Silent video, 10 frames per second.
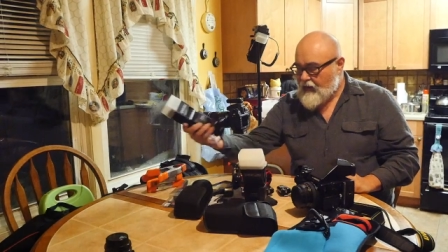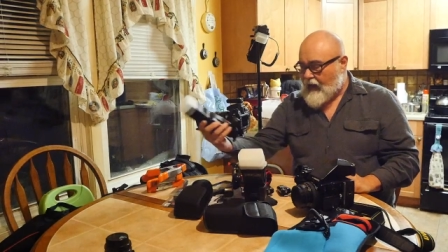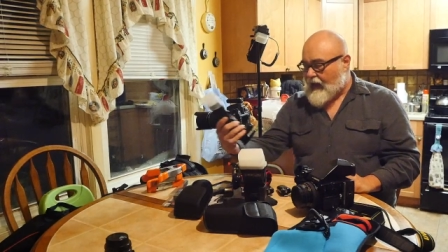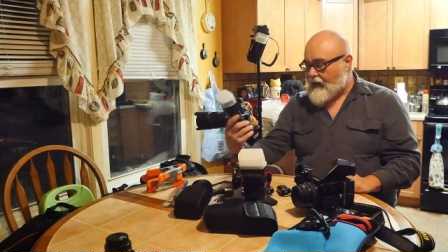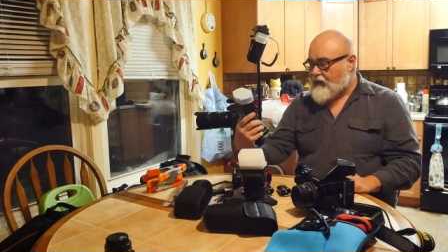
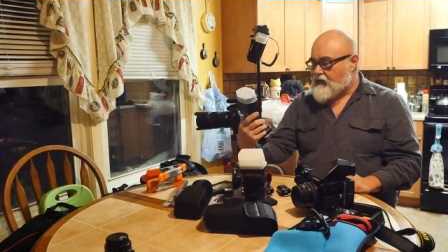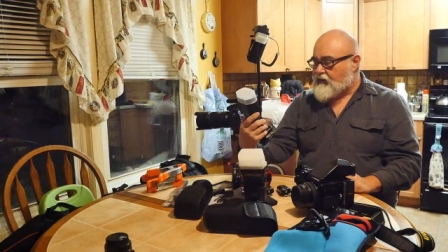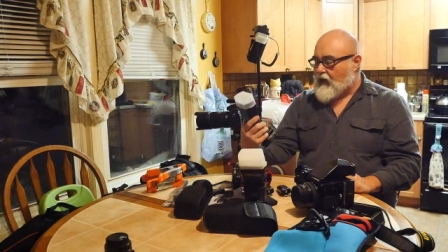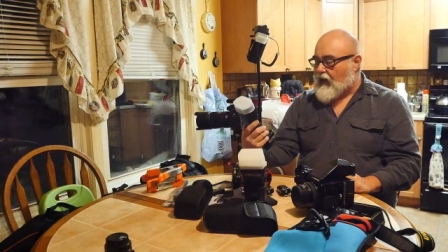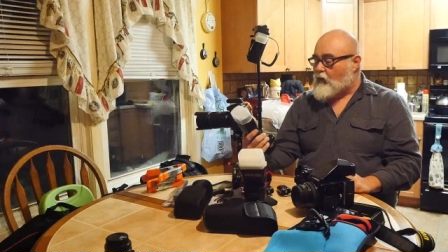And this
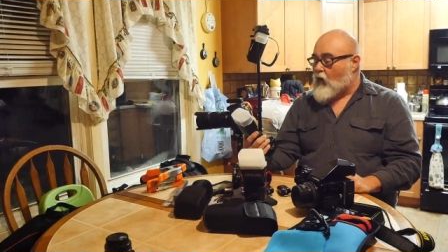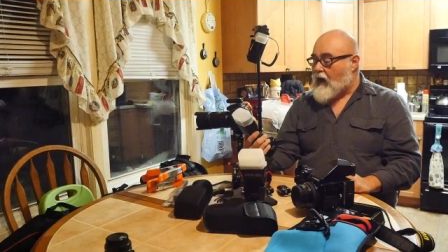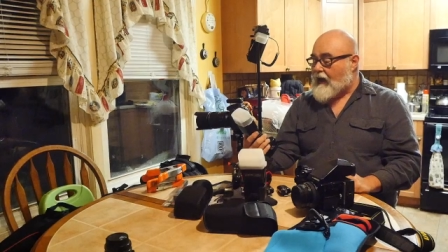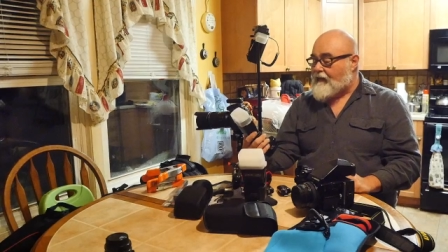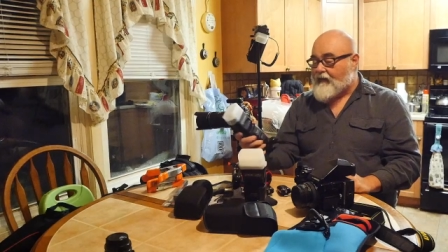is a
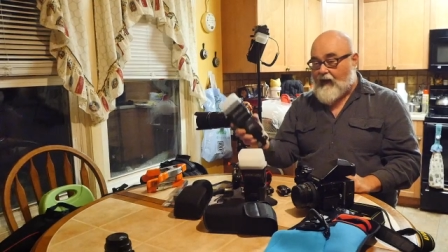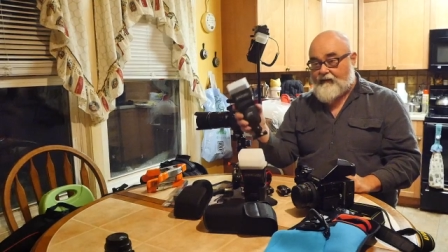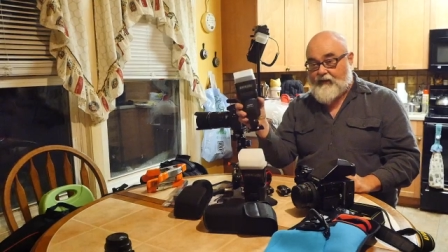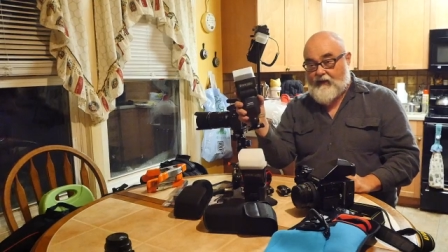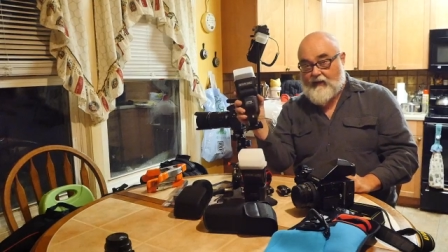
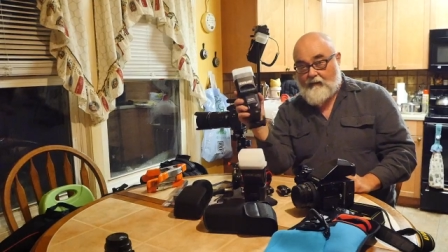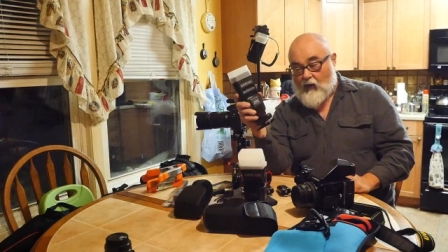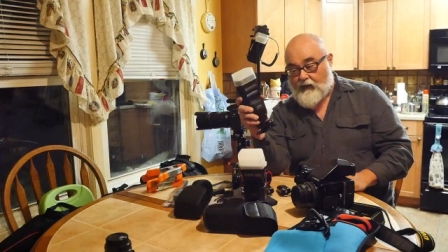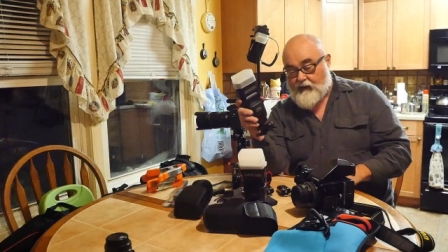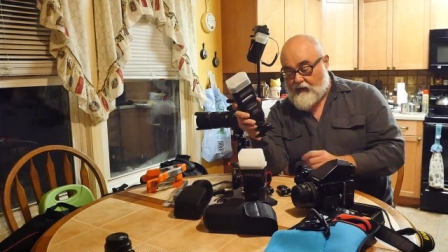YN560
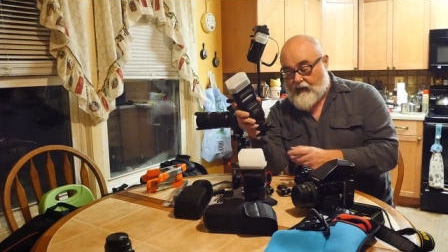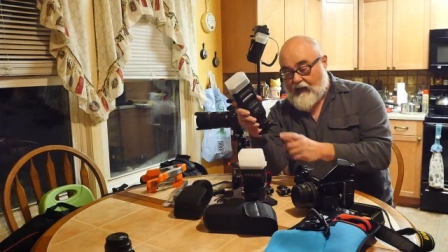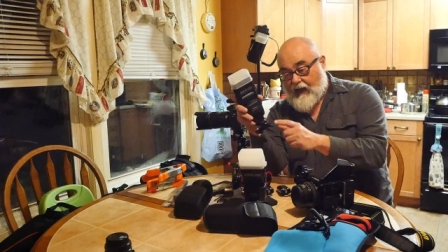Mark II, and it